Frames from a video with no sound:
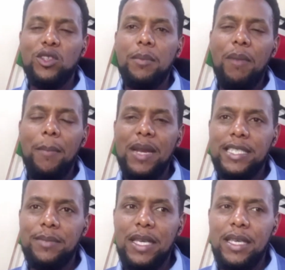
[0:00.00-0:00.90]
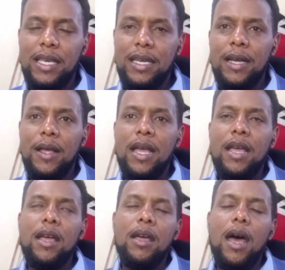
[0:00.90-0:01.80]
Because in public speaking,
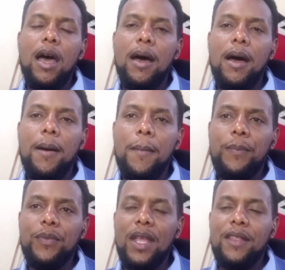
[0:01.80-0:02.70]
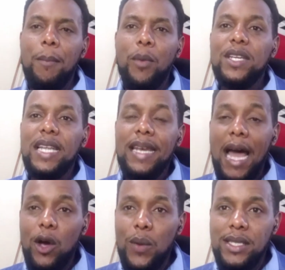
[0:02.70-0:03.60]
the body
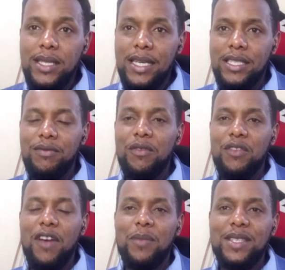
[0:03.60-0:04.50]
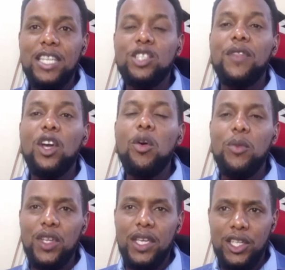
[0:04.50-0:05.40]
language is 55% of the
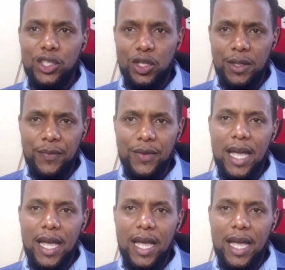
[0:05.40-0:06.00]
communication.